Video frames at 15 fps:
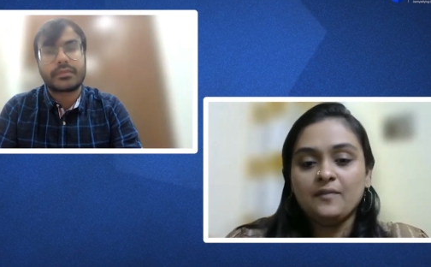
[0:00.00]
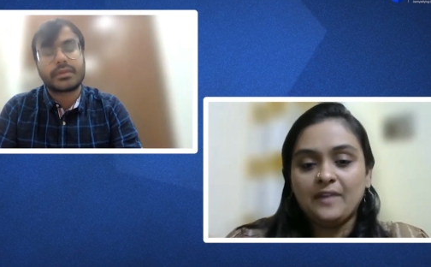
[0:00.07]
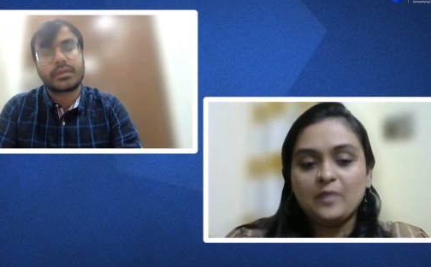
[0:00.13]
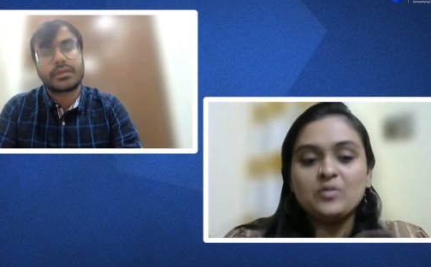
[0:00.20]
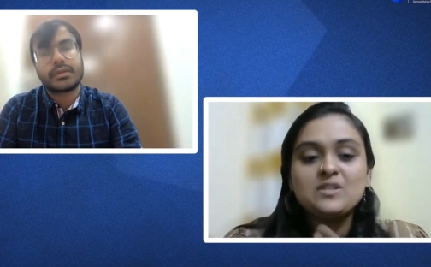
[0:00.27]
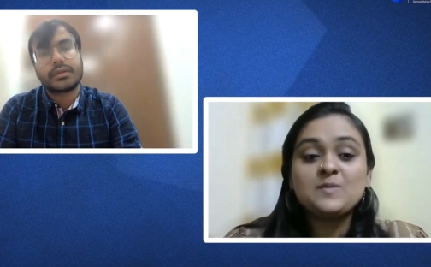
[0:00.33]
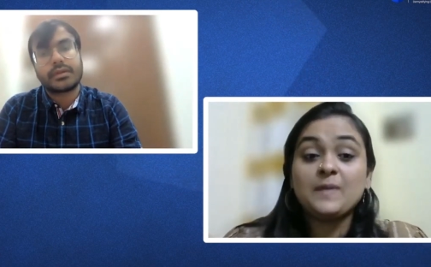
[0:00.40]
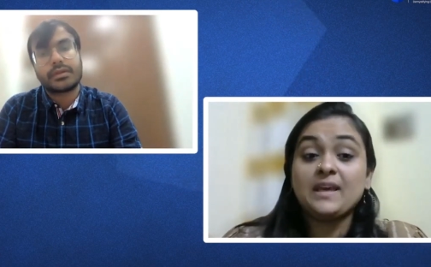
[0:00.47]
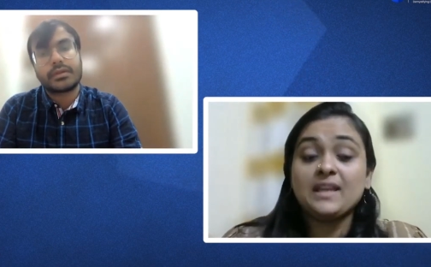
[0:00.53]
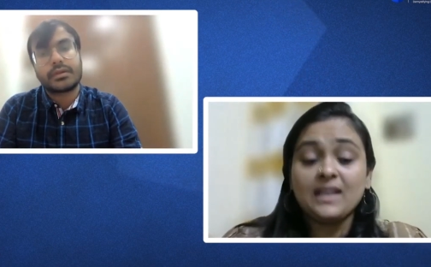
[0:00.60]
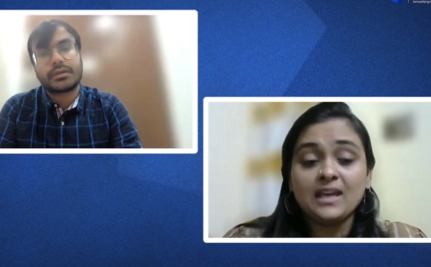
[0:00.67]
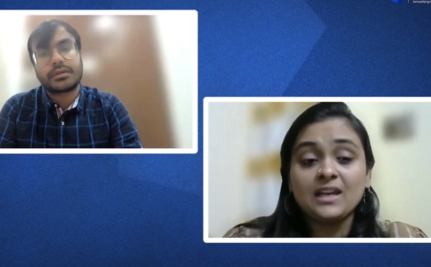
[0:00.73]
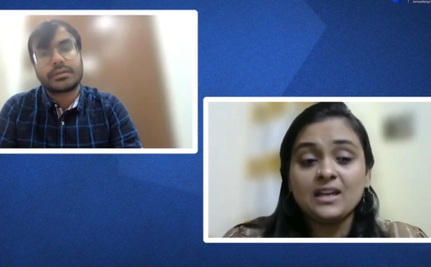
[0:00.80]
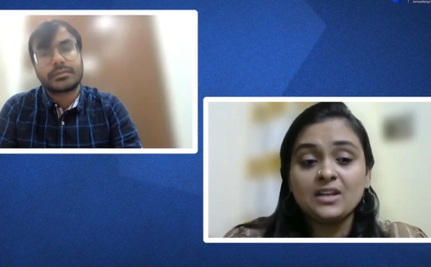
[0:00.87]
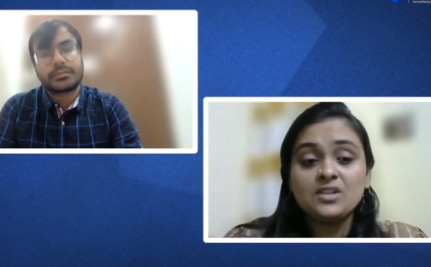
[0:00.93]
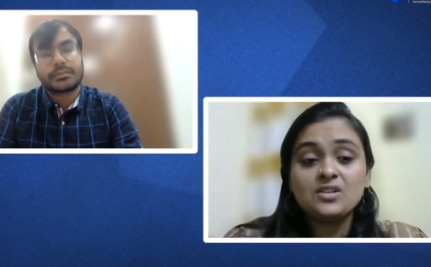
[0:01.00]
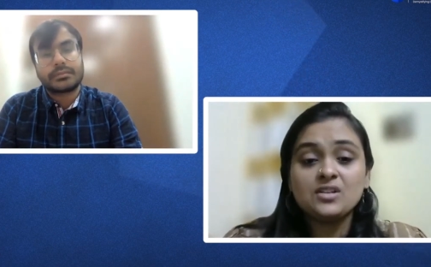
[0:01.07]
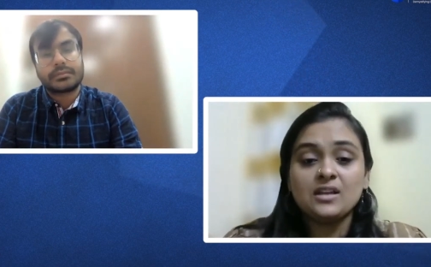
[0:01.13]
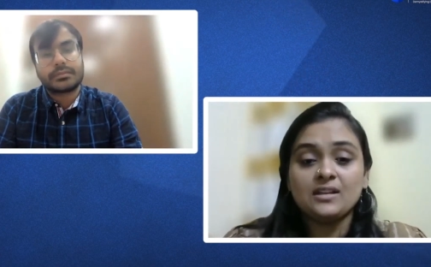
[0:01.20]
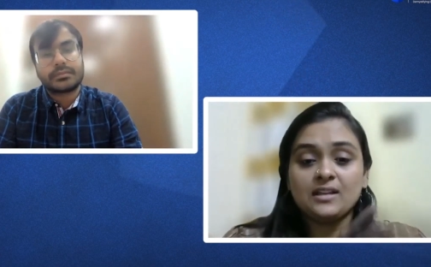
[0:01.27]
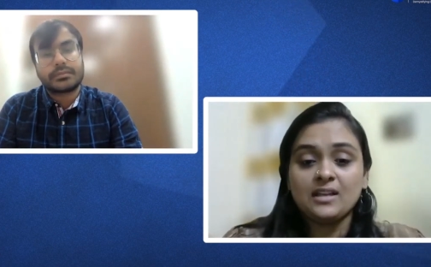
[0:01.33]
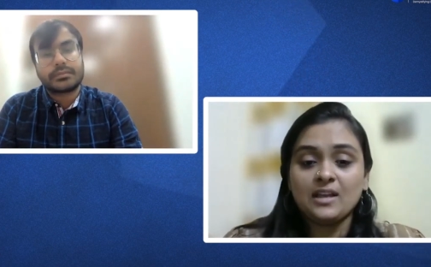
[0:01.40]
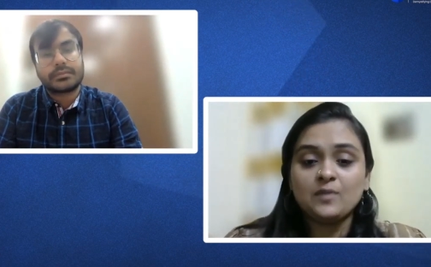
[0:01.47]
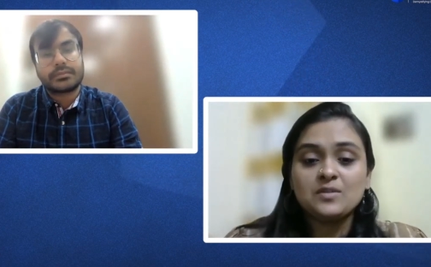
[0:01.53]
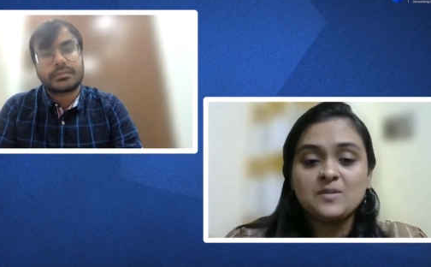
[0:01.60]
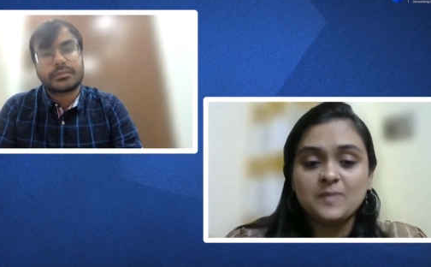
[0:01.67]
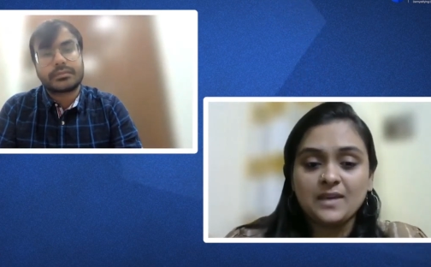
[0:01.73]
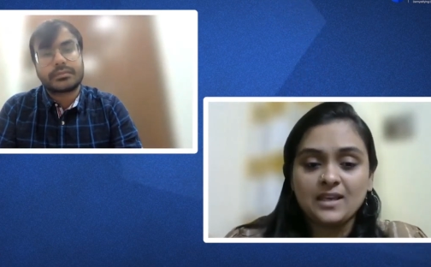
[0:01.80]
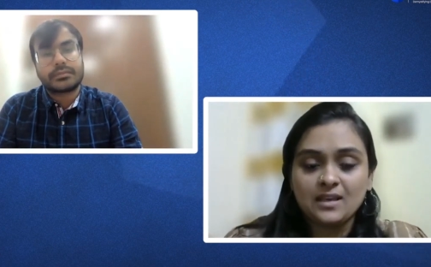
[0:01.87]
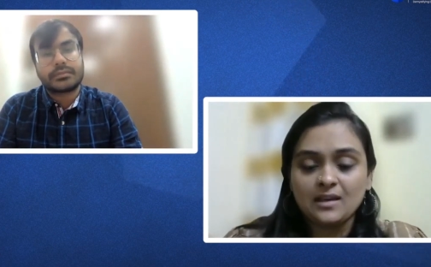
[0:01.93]
Speaker 1: we would speak in English and then he
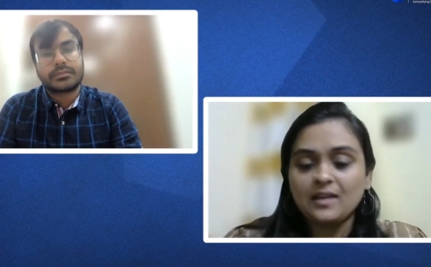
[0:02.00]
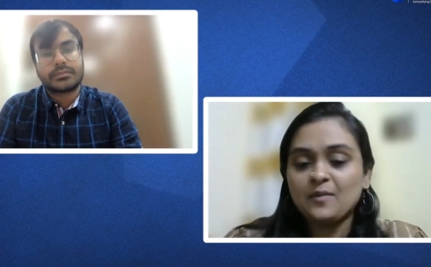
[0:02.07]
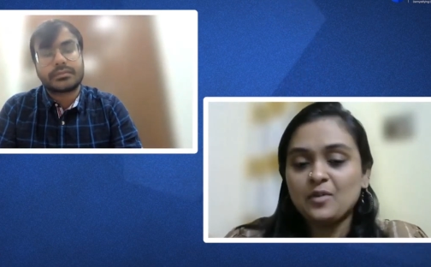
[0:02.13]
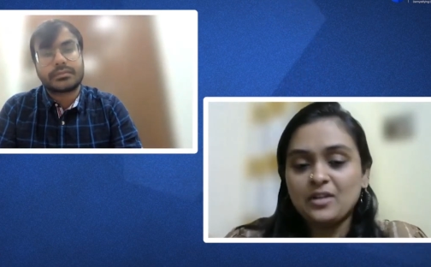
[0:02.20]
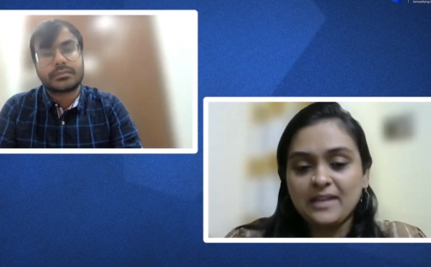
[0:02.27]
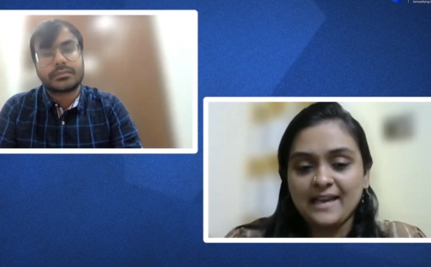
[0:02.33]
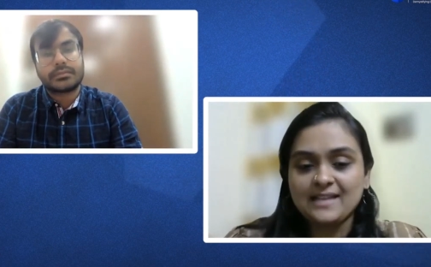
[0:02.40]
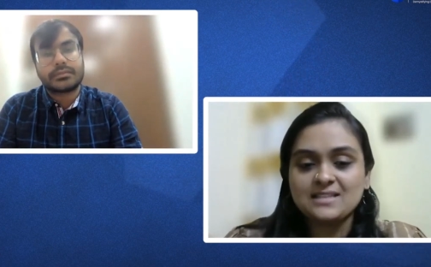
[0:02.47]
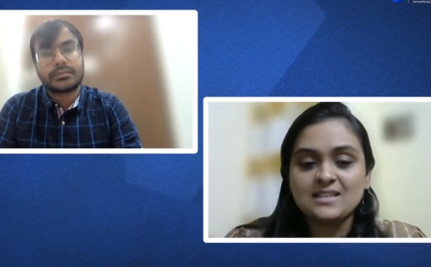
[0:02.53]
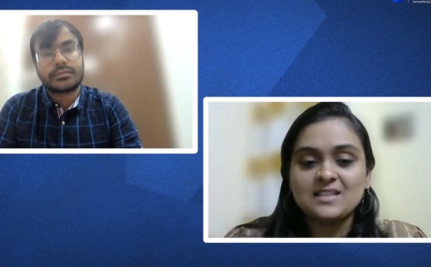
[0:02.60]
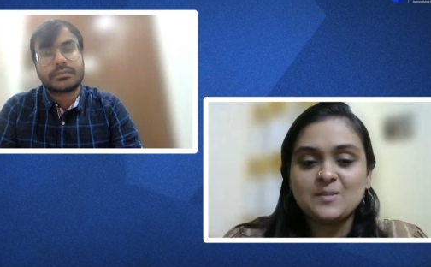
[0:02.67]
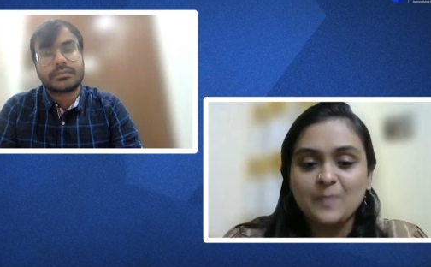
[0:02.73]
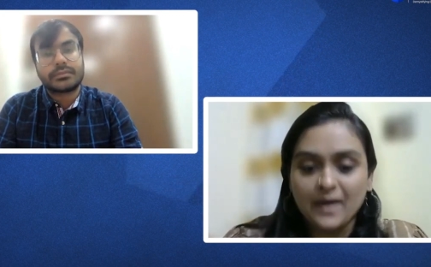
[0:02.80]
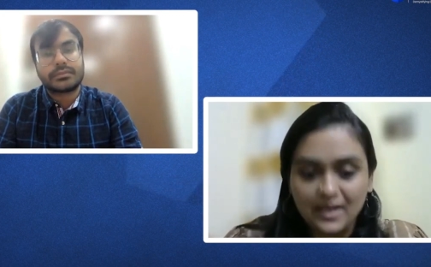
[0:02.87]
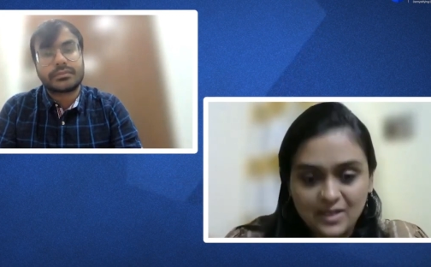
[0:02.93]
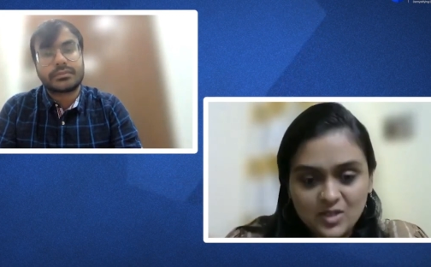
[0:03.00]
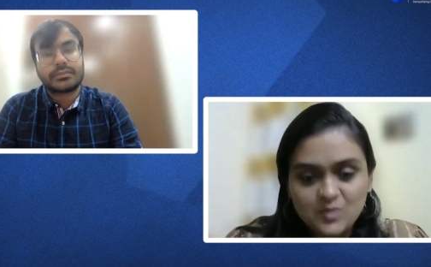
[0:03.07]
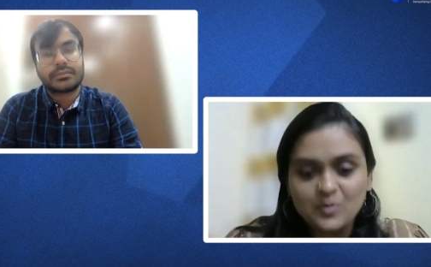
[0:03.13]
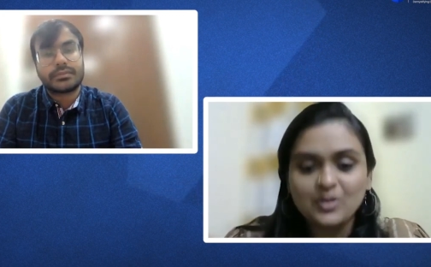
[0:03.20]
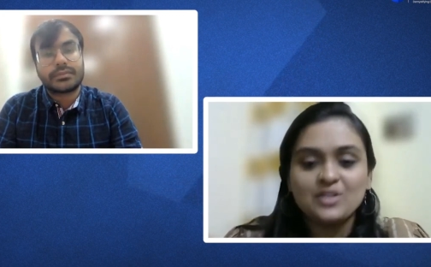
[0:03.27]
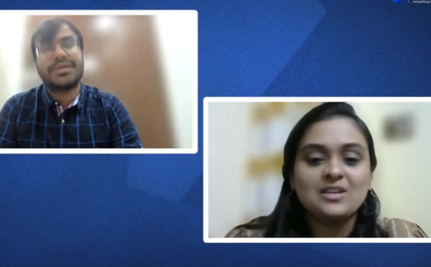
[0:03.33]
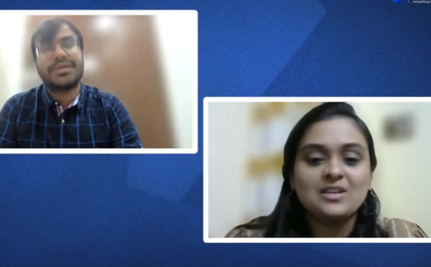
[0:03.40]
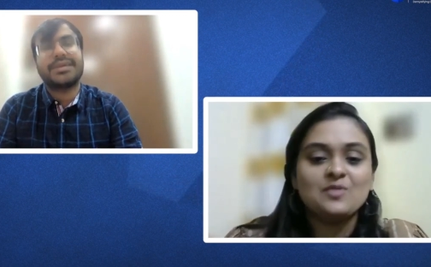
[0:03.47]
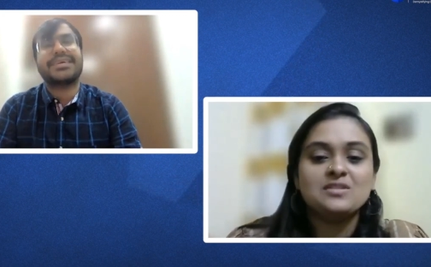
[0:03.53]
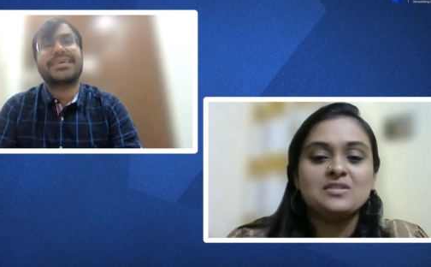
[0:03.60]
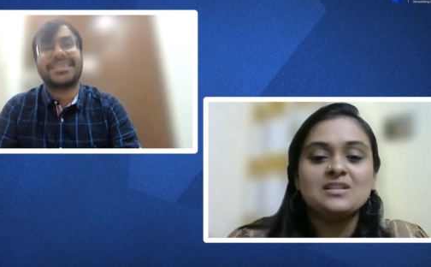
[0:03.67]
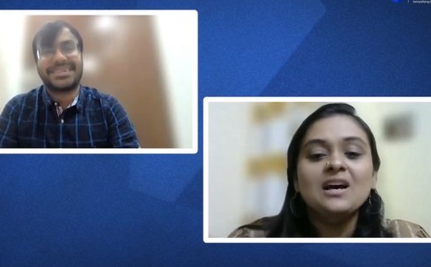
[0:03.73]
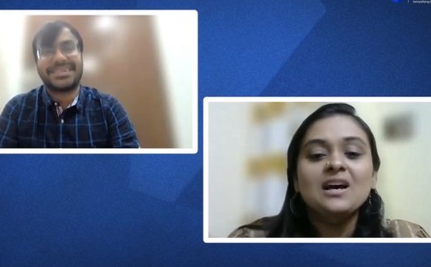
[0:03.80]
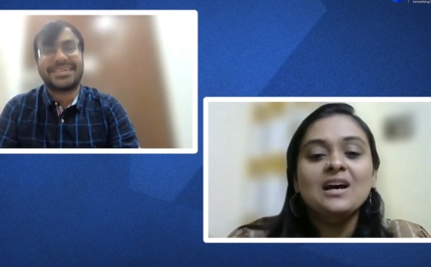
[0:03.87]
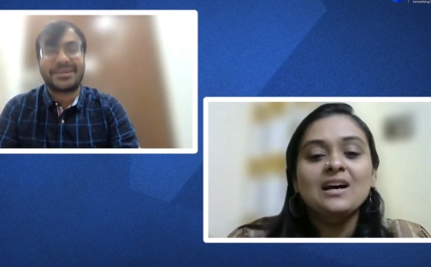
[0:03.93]
would speak, he would text in Spanish because he
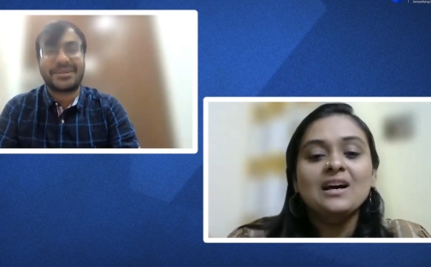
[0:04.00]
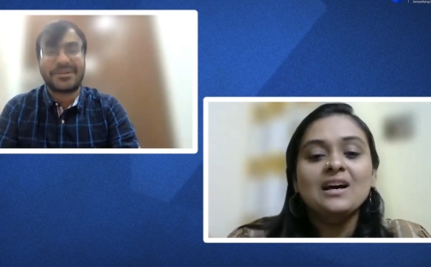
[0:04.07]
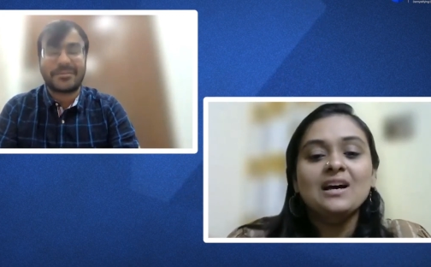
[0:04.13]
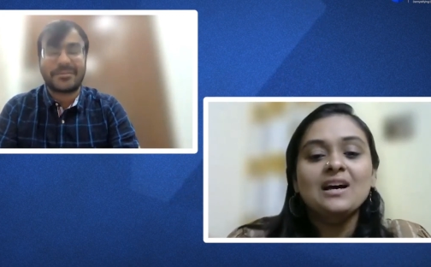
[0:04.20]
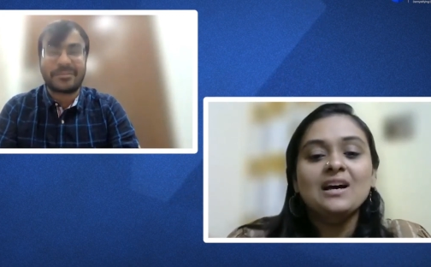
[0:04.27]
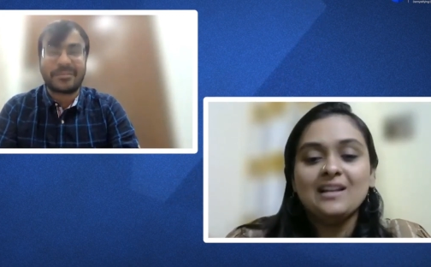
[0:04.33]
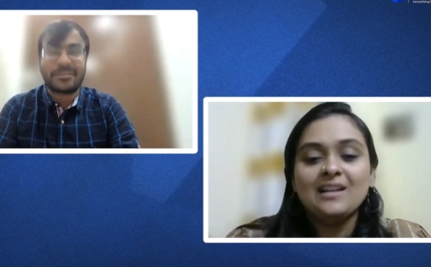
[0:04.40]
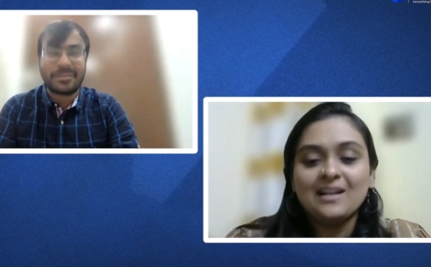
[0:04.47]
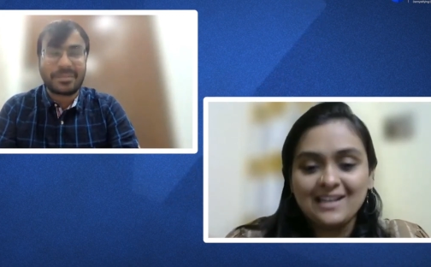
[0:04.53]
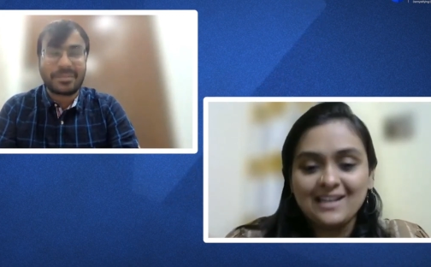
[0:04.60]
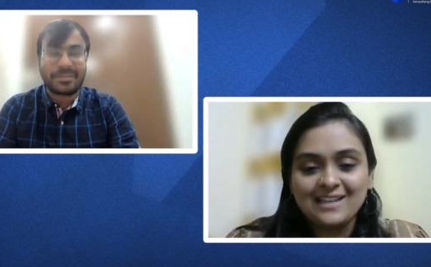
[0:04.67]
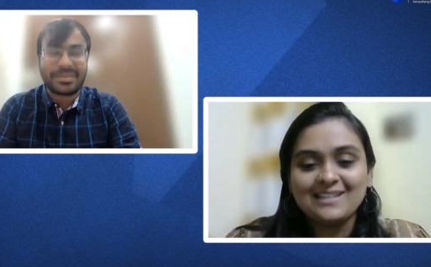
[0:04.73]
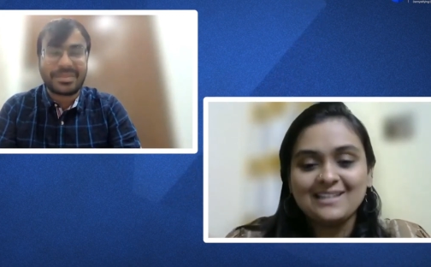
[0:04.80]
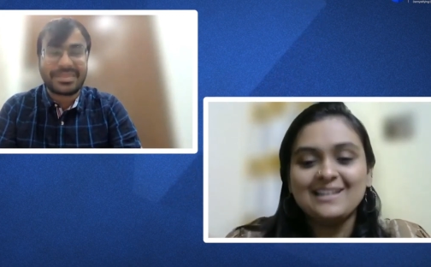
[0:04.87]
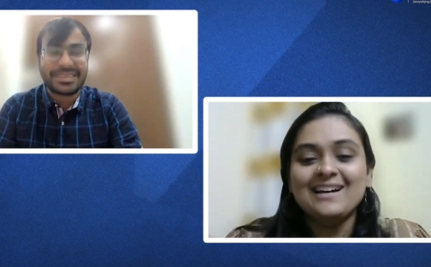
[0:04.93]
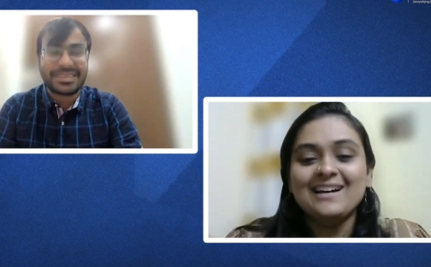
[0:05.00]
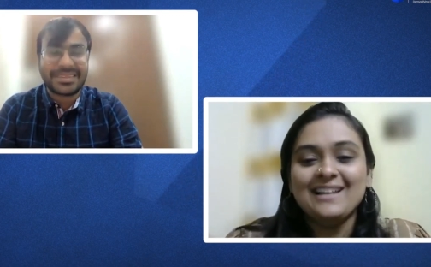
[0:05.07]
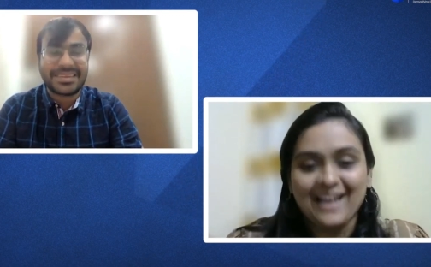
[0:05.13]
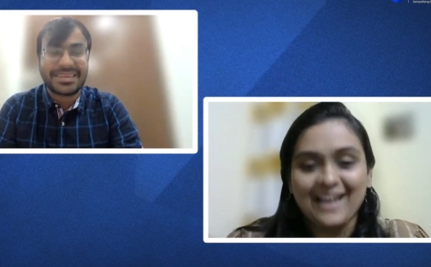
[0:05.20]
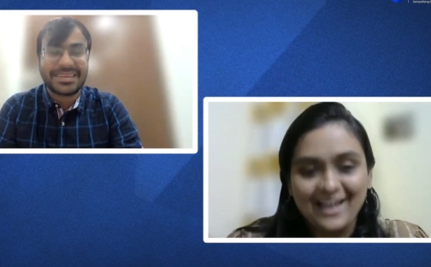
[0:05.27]
was learning the